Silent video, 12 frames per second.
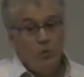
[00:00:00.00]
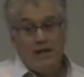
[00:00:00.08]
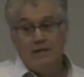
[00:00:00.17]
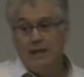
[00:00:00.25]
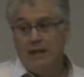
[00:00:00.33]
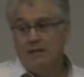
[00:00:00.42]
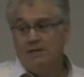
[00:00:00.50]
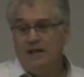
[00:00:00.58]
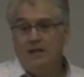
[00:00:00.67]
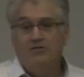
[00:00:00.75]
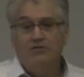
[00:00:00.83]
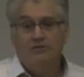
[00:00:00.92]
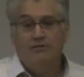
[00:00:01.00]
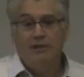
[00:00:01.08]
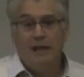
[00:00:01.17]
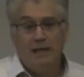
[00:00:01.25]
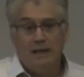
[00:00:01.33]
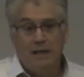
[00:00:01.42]
weight gain tends to
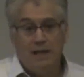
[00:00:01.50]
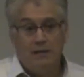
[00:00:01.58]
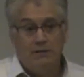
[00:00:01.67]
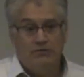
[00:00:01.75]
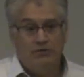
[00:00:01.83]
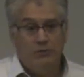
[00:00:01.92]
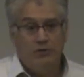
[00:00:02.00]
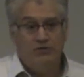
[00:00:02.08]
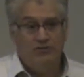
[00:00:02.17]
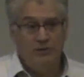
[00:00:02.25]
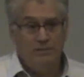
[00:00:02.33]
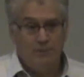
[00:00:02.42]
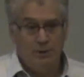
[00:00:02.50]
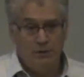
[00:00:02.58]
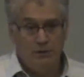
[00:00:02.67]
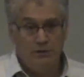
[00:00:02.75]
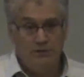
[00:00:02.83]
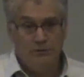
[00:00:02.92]
flatten out. So we see a
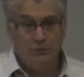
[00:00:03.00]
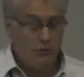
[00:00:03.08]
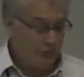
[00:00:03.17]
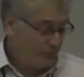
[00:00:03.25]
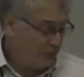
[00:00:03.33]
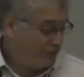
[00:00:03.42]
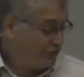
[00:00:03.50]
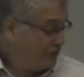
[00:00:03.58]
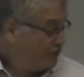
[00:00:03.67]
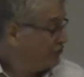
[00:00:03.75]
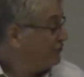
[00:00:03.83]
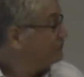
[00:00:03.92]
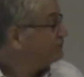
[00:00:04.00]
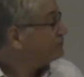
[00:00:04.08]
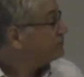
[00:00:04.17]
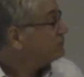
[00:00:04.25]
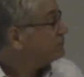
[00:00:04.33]
period of growth restriction.